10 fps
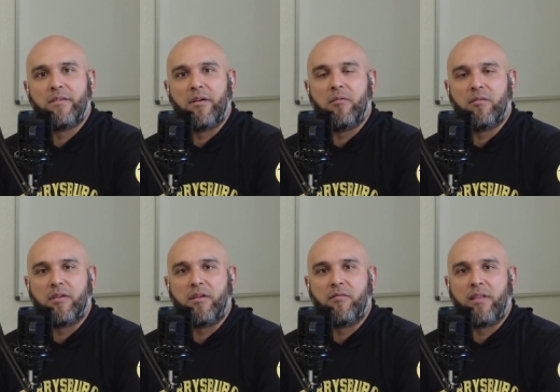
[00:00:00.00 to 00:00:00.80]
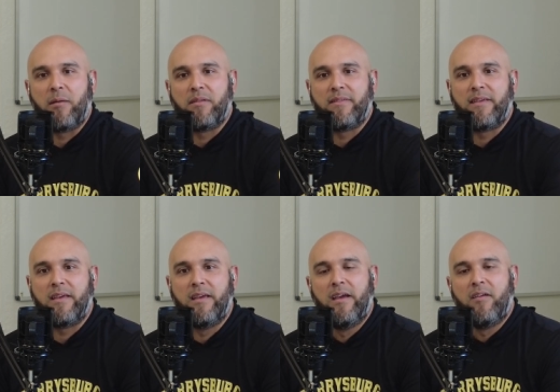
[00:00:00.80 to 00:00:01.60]
so it was good for them to
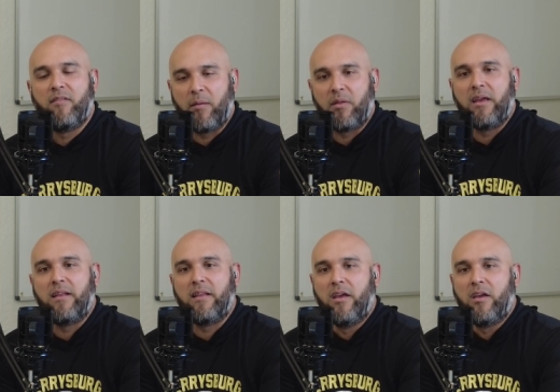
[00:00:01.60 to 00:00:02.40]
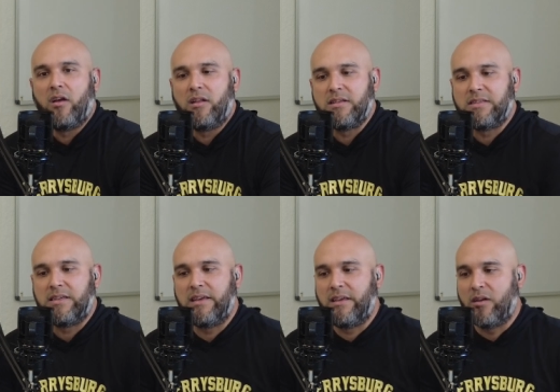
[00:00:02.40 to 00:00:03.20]
see family and good to
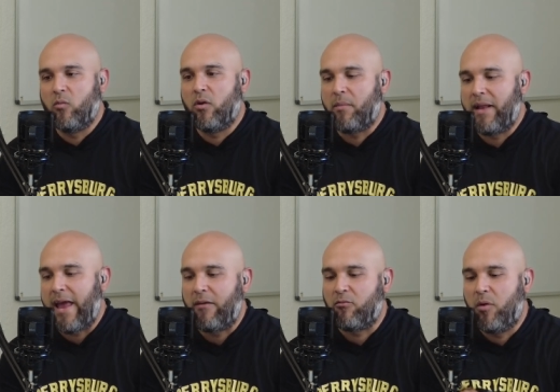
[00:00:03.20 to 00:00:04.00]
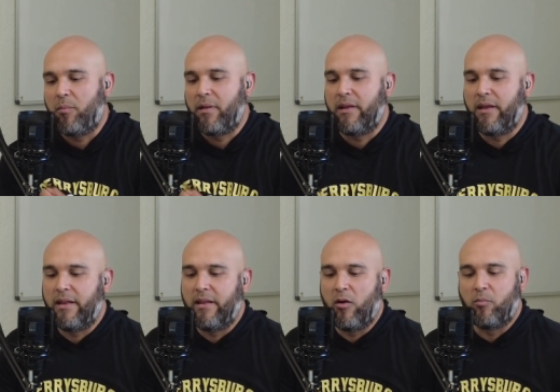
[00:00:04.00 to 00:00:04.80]
see, you know, where my dad grew up and
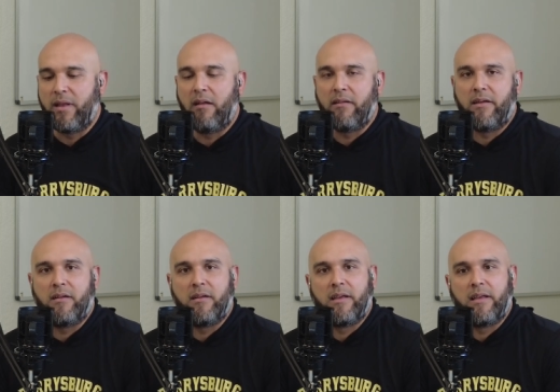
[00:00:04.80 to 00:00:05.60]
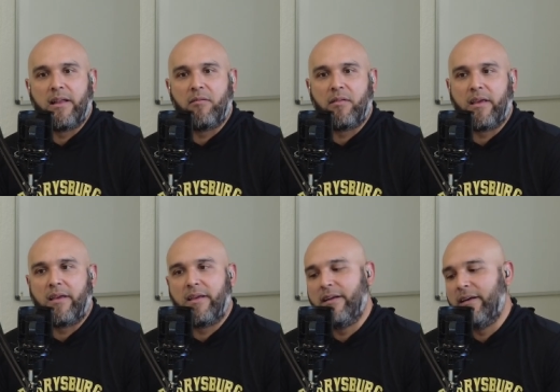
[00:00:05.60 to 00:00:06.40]
in, in the hometown there and everything.